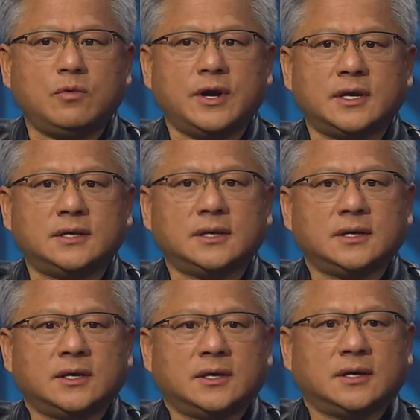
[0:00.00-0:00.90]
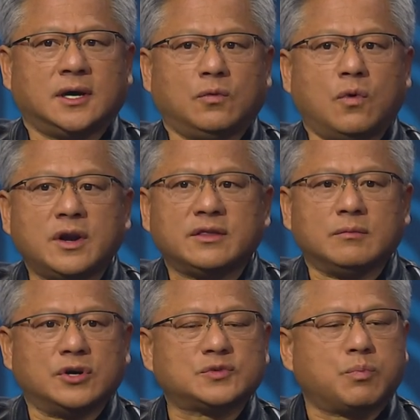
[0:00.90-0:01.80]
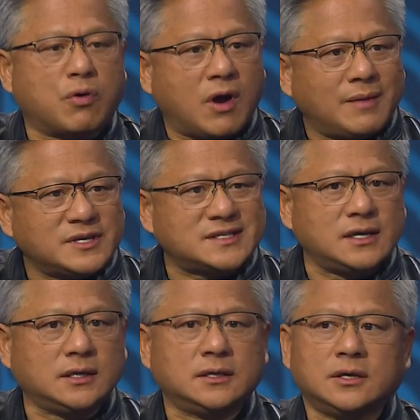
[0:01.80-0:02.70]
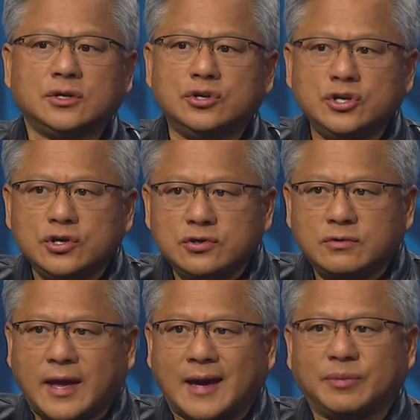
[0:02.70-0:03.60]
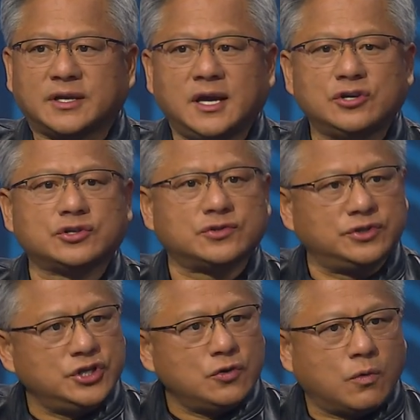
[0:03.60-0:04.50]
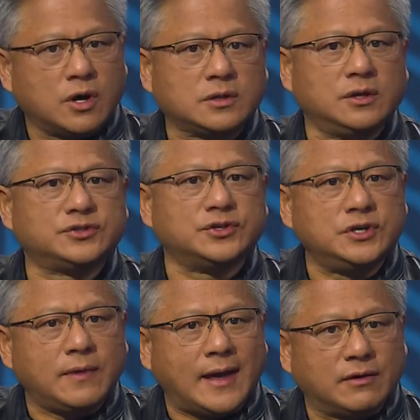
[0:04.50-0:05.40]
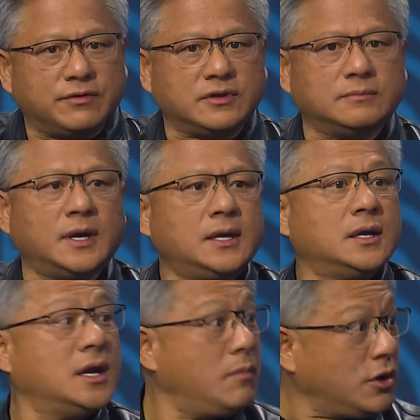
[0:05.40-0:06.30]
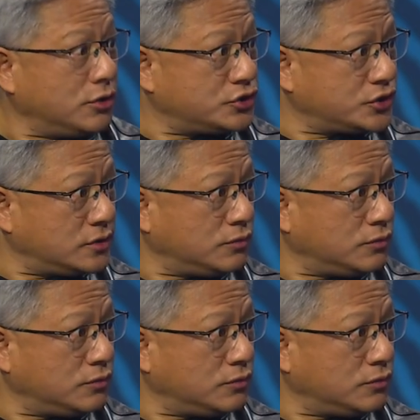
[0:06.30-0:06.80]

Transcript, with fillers: when uh, one of the most promising new applications or new workloads or new algorithm emerged,